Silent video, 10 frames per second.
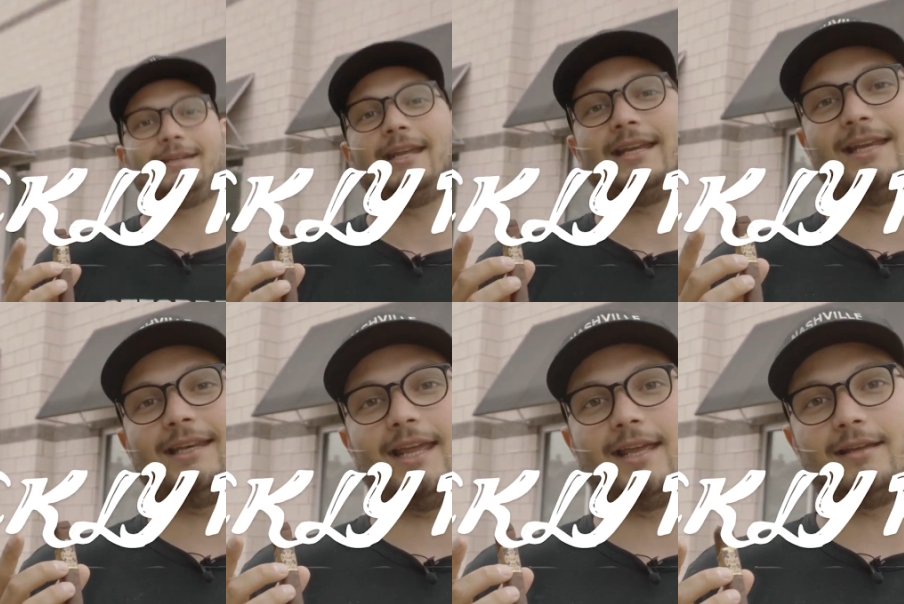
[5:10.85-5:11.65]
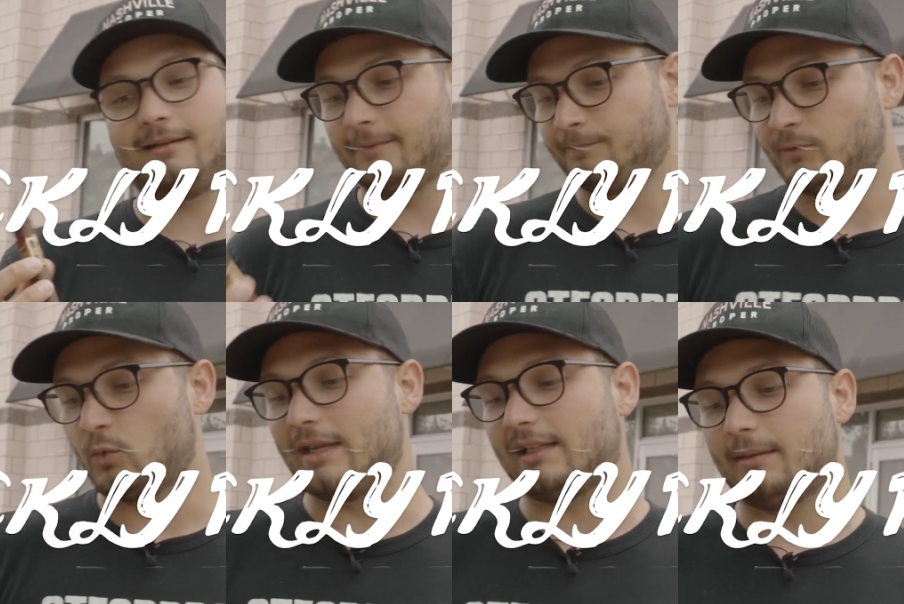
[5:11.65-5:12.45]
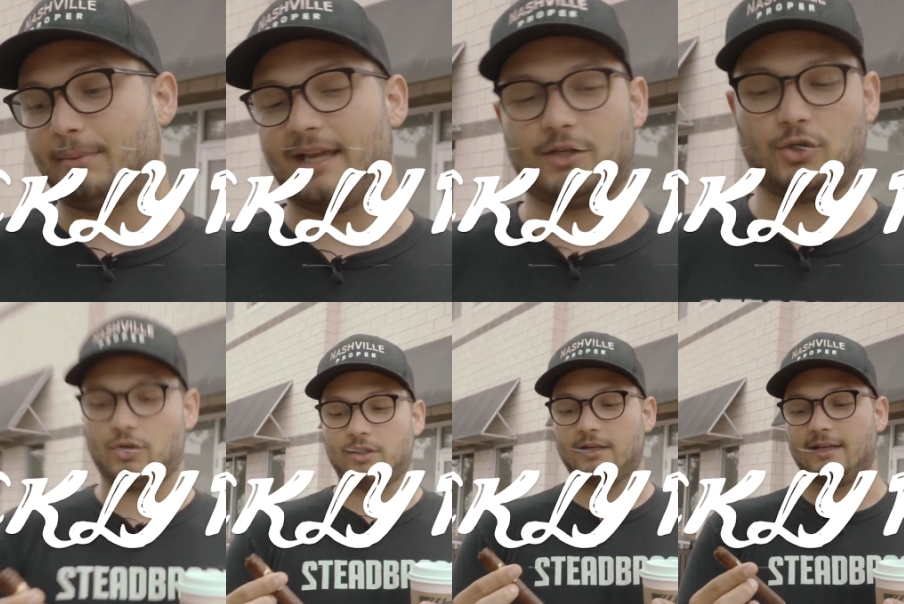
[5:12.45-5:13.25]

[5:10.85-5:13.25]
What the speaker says: Ding, ding, ding. Weekly pinch.